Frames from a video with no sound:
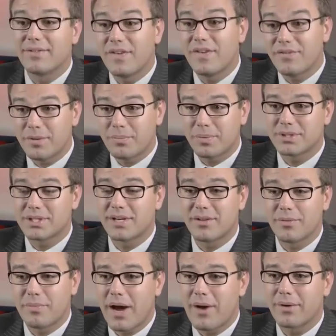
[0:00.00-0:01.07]
50% of
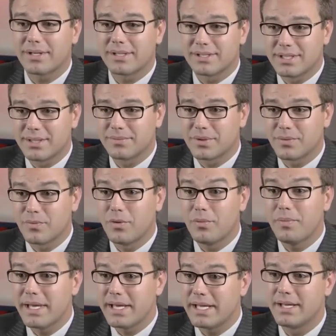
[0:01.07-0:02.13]
the power consumption will
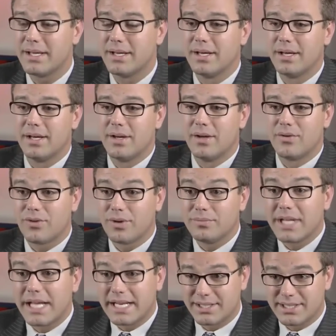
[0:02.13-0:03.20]
be from
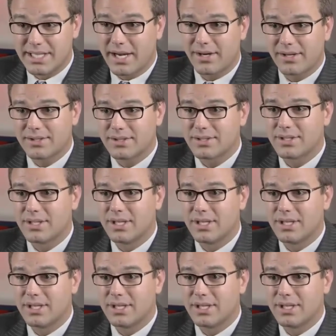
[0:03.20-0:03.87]
data centers.